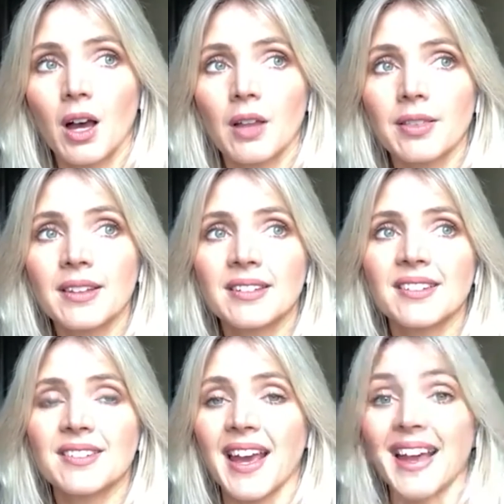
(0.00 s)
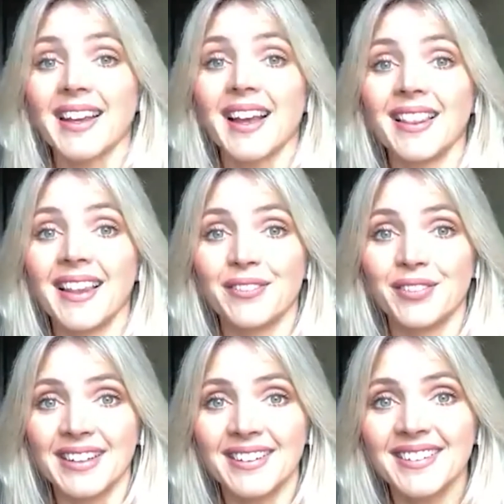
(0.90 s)
This is day
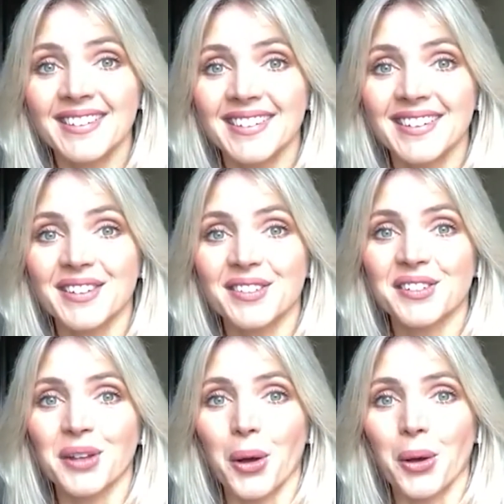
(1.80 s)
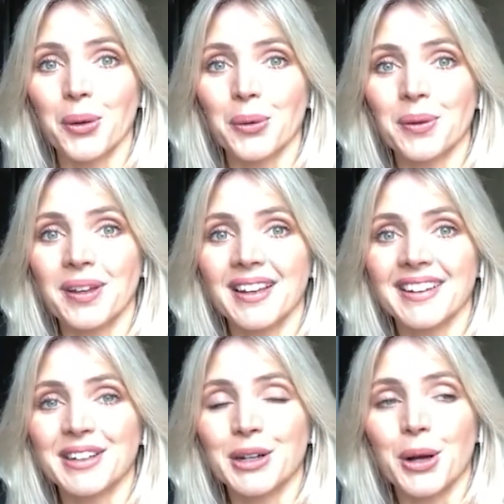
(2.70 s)
11. So, you